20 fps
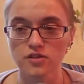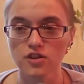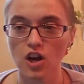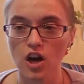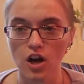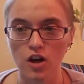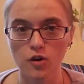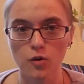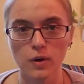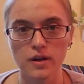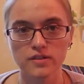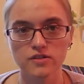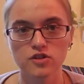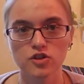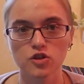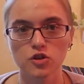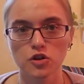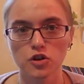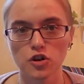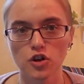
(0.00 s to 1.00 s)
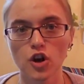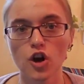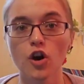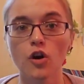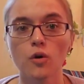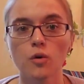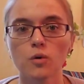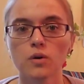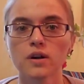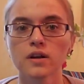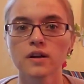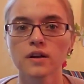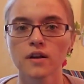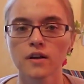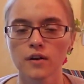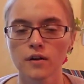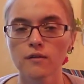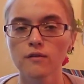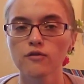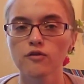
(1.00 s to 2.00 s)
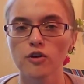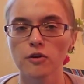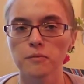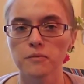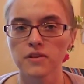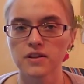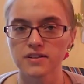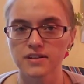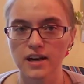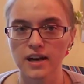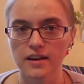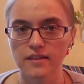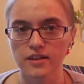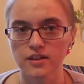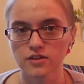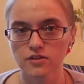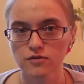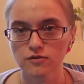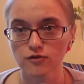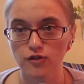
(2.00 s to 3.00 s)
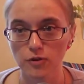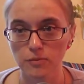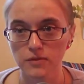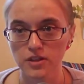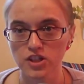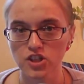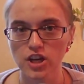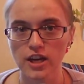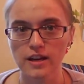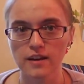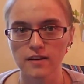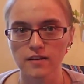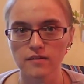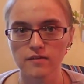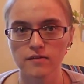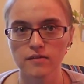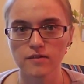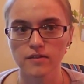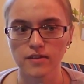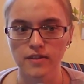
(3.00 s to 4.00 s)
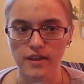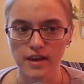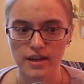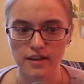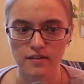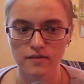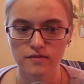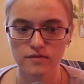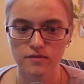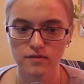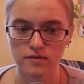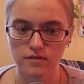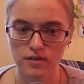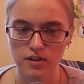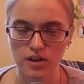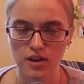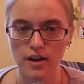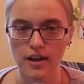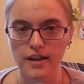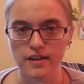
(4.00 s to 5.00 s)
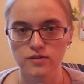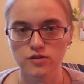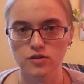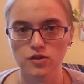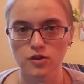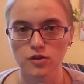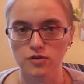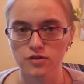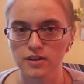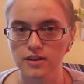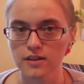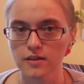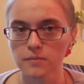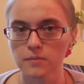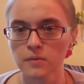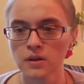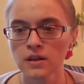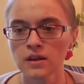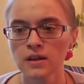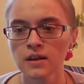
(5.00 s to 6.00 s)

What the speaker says: Conquest could know from the chain that connects her to him.